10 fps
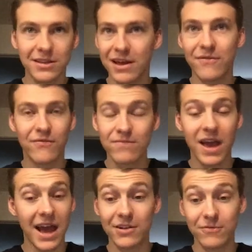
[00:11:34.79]
They've
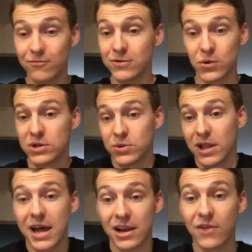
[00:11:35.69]
had to resort to a
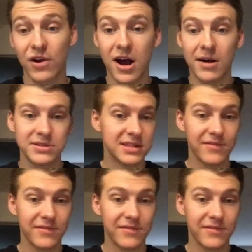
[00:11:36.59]
lot of different options.